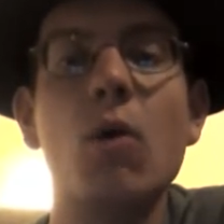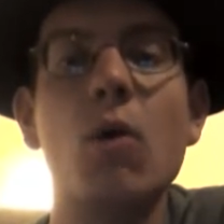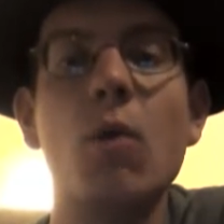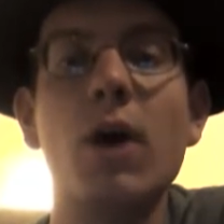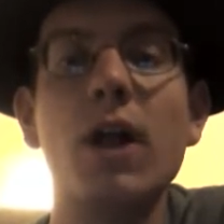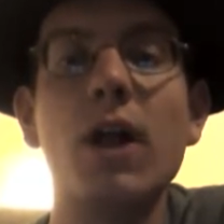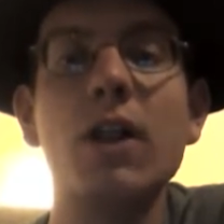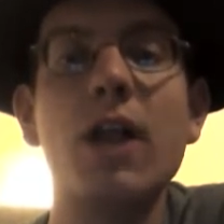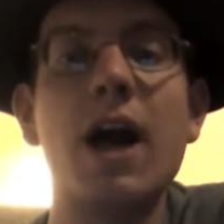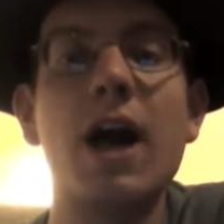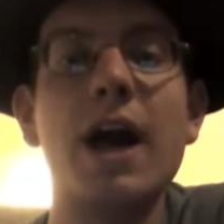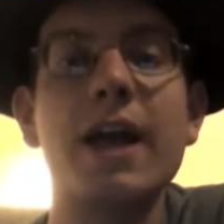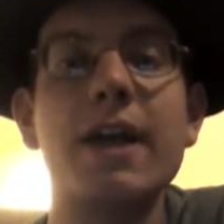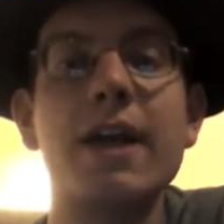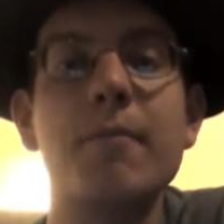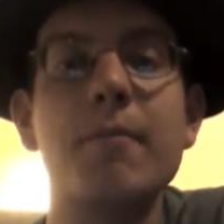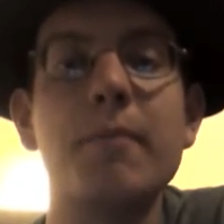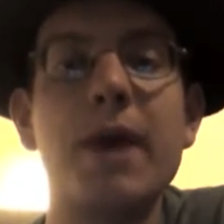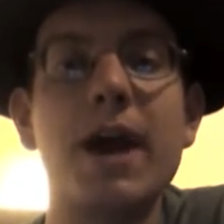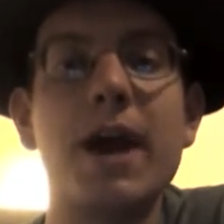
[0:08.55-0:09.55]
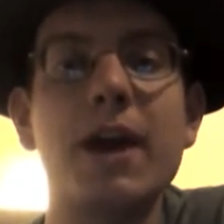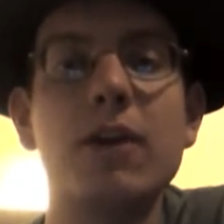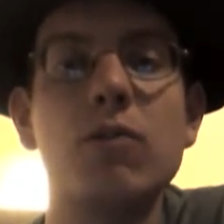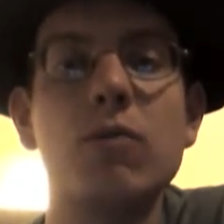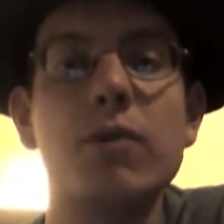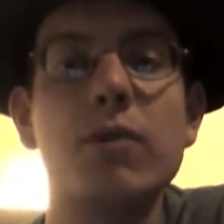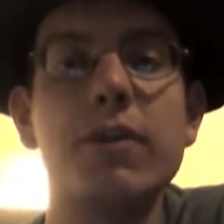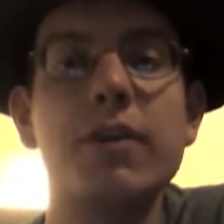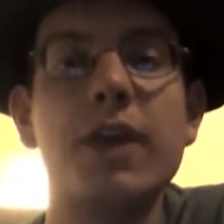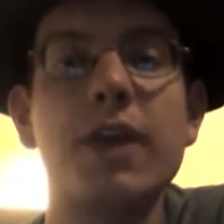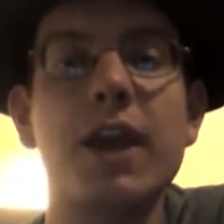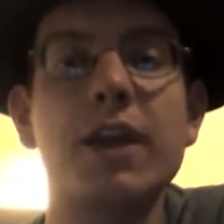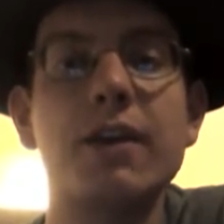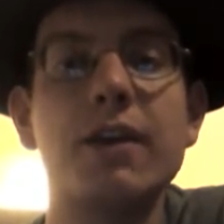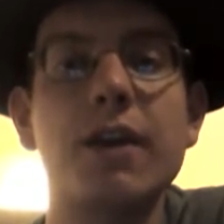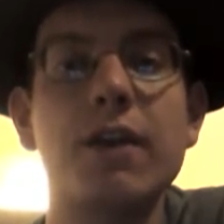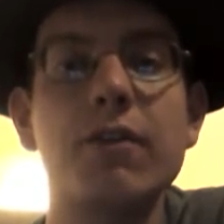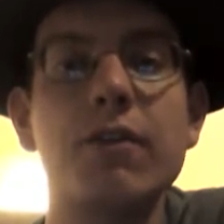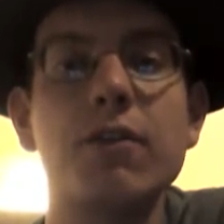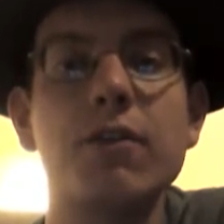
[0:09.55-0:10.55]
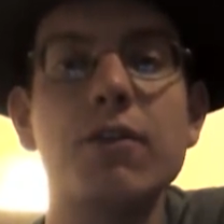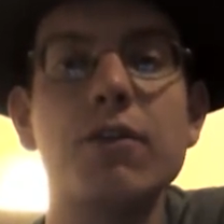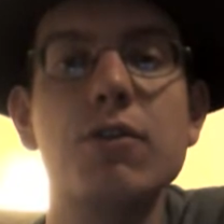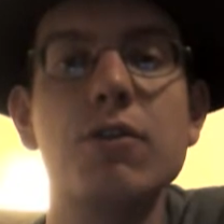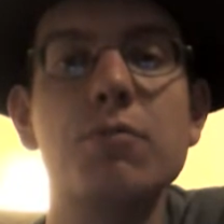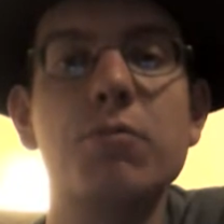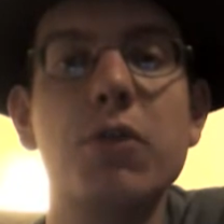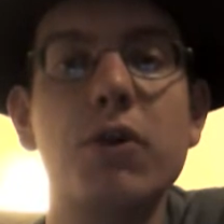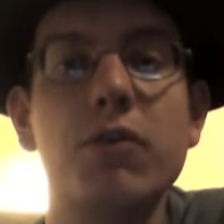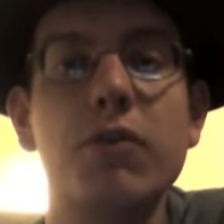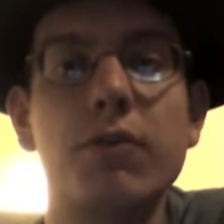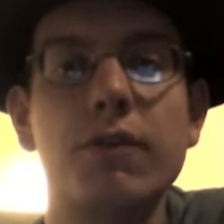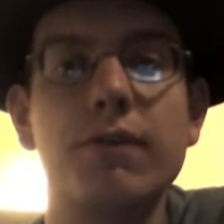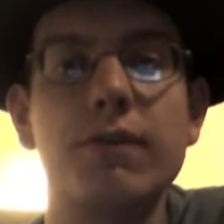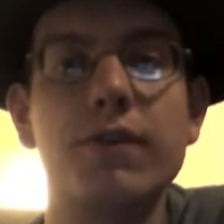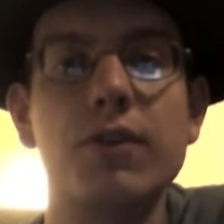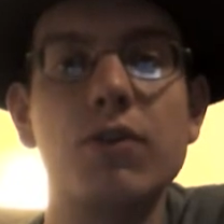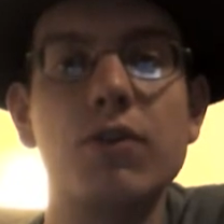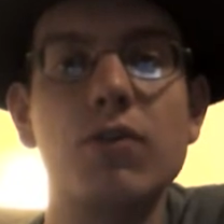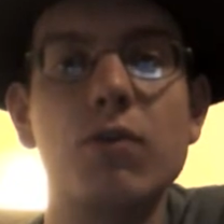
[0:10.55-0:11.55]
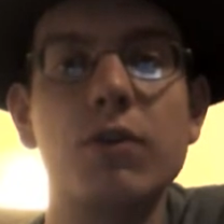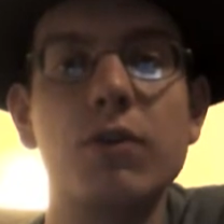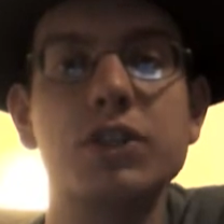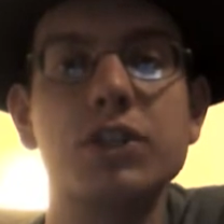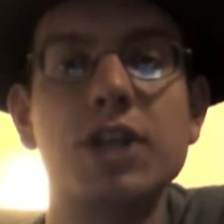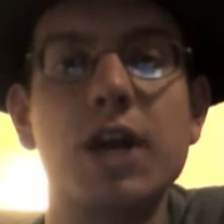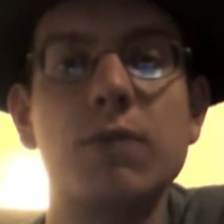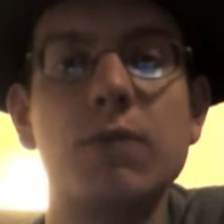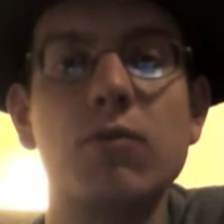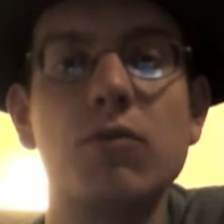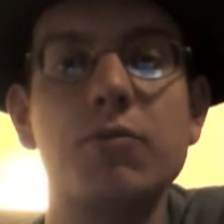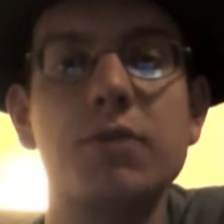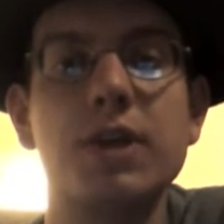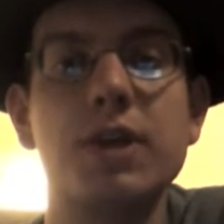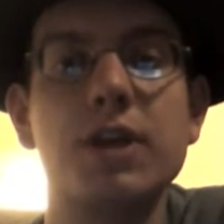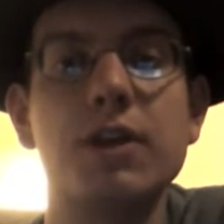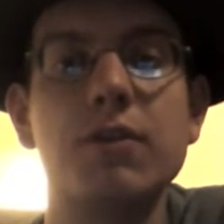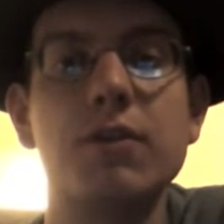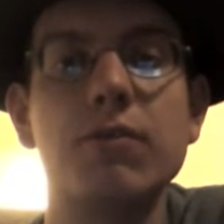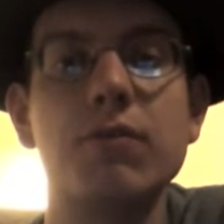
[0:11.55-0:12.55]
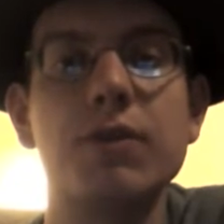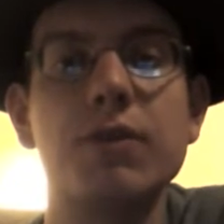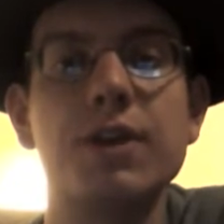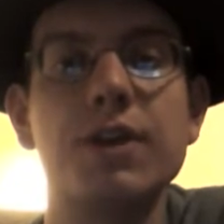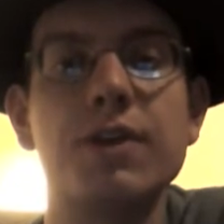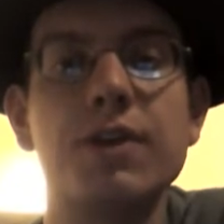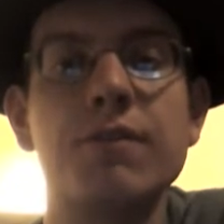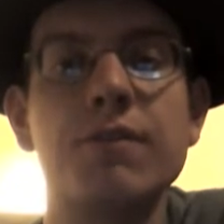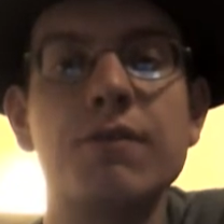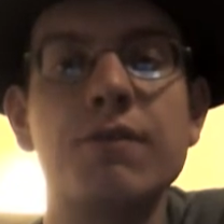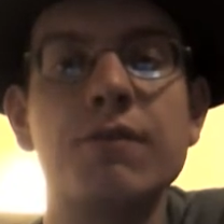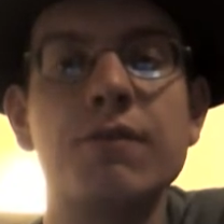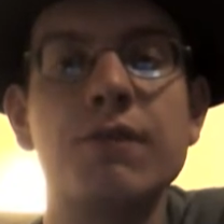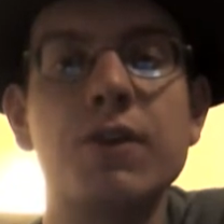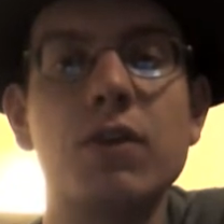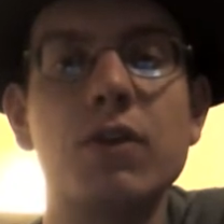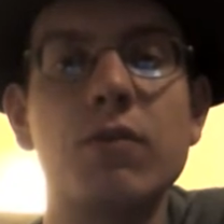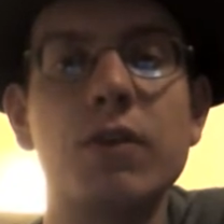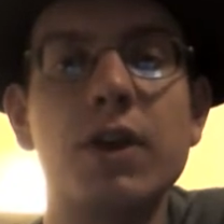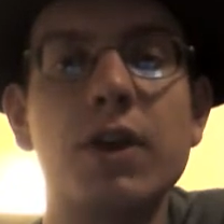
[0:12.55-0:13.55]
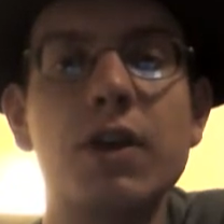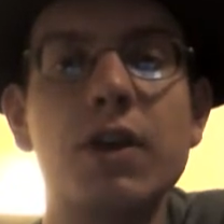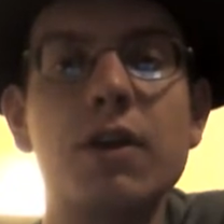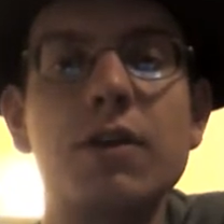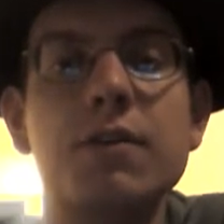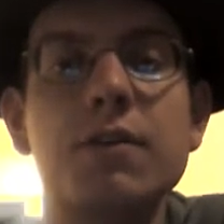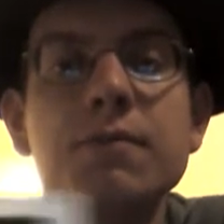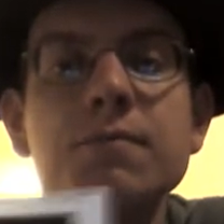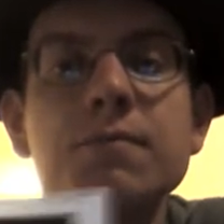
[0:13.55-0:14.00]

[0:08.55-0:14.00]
Well, I am back with another book review, which I will be reviewing